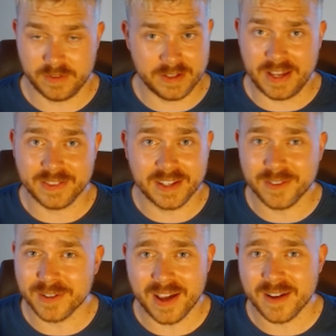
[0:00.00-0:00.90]
and they
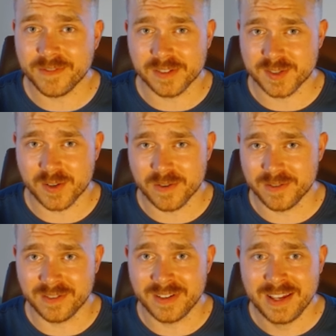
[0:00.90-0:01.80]
don't have a
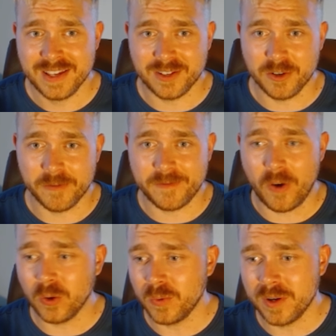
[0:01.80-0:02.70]
certain
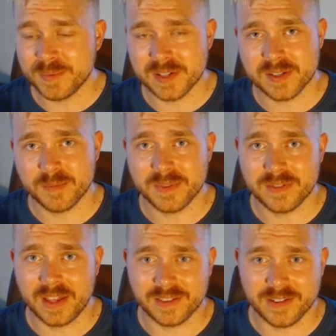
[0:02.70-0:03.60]
follow up system
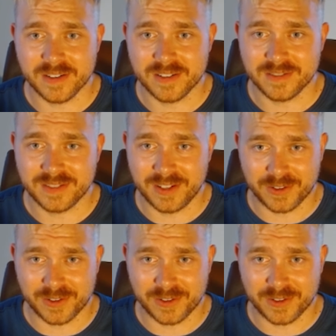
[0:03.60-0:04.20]
that they're